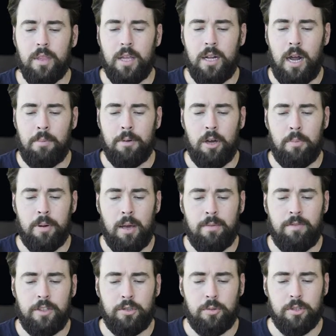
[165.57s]
I'm going to open up
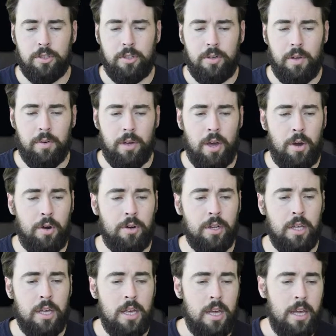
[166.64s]
Visual Studio Code.